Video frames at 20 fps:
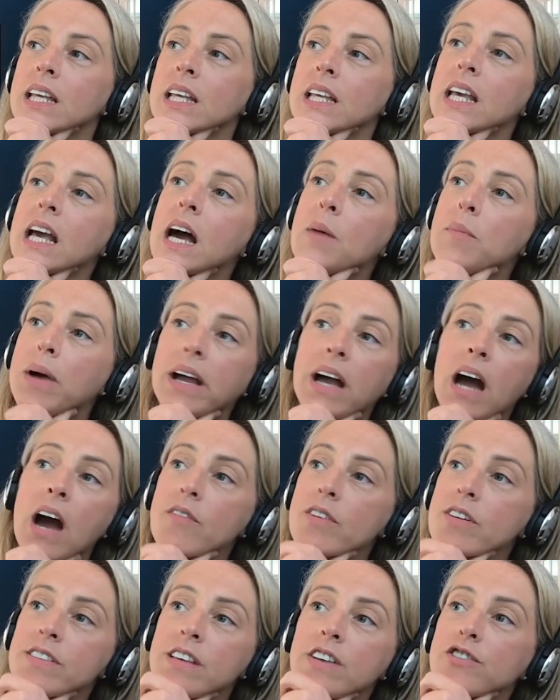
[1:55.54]
Yeah, my
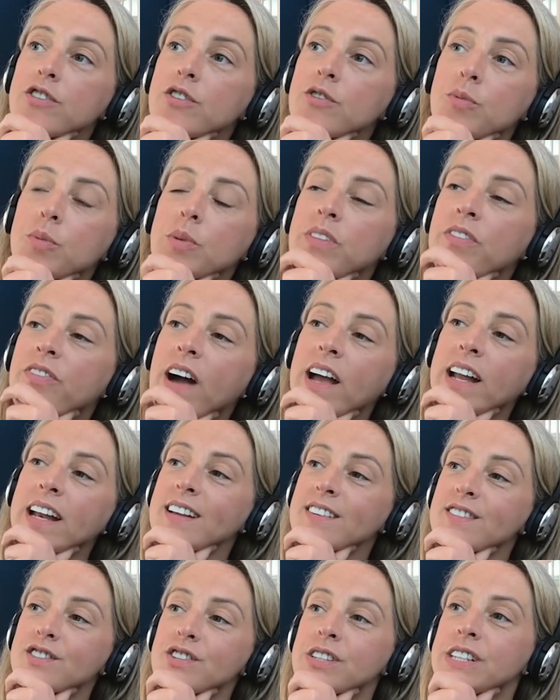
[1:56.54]
conversations with
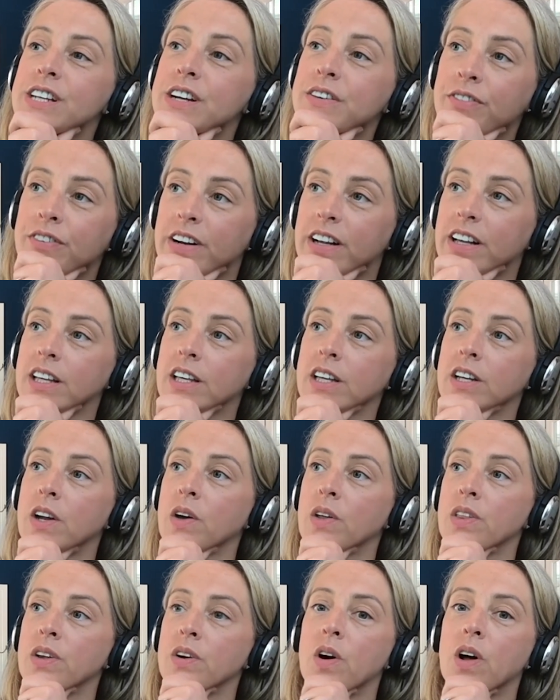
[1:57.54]
finance are different. You
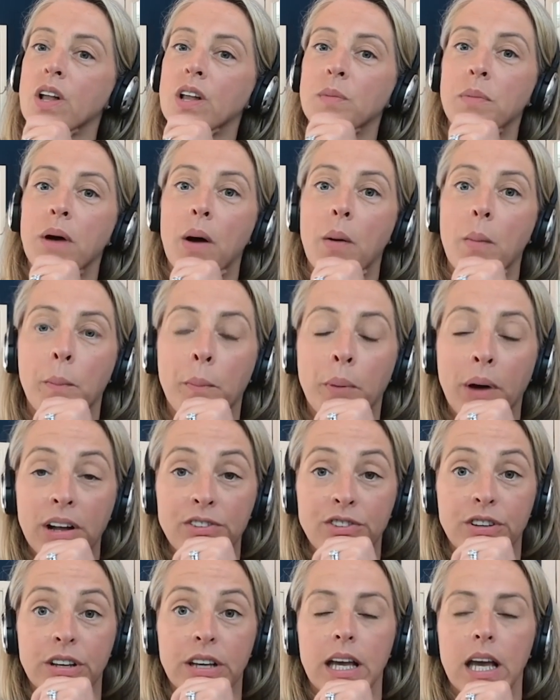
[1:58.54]
know, they're all about
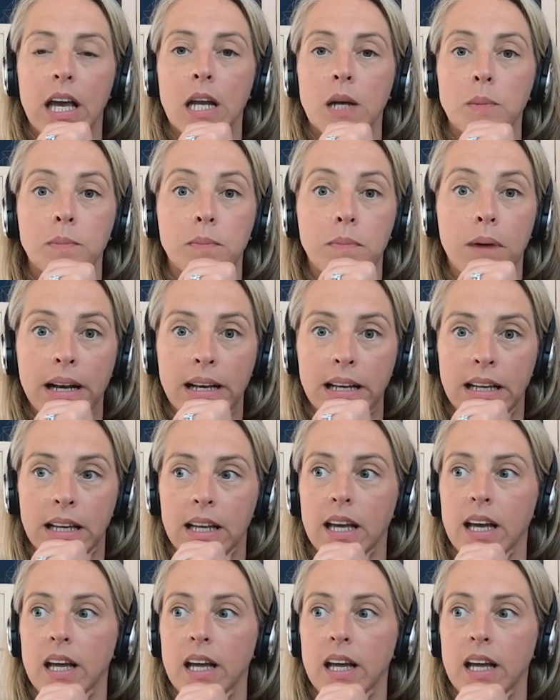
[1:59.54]
budget and money